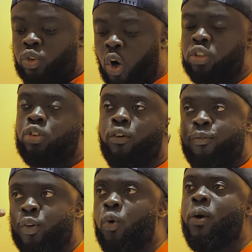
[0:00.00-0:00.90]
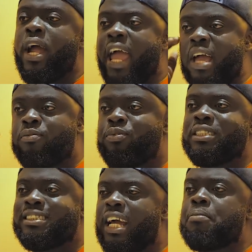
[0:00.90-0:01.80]
Those of you where
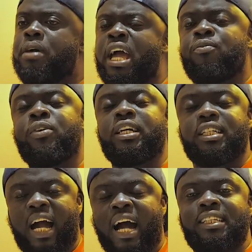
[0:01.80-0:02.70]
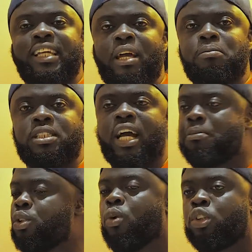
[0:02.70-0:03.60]
every time, every goddamn
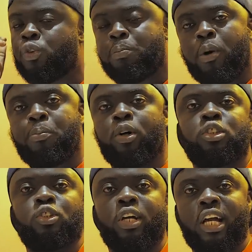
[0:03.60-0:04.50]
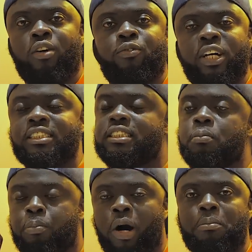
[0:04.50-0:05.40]
time you want to propose to your girlfriends
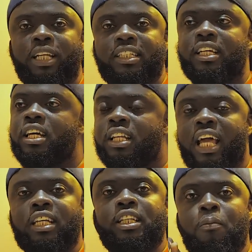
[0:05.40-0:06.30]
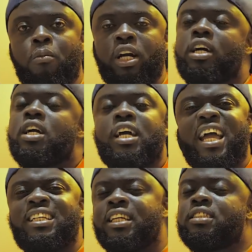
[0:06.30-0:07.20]
in public, like them,
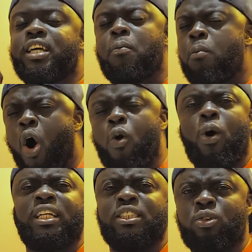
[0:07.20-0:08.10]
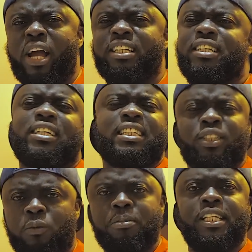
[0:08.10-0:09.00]
and the more one you do, they
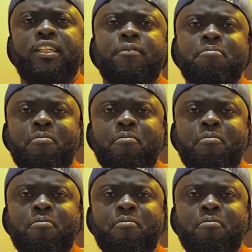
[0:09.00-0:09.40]
kill me.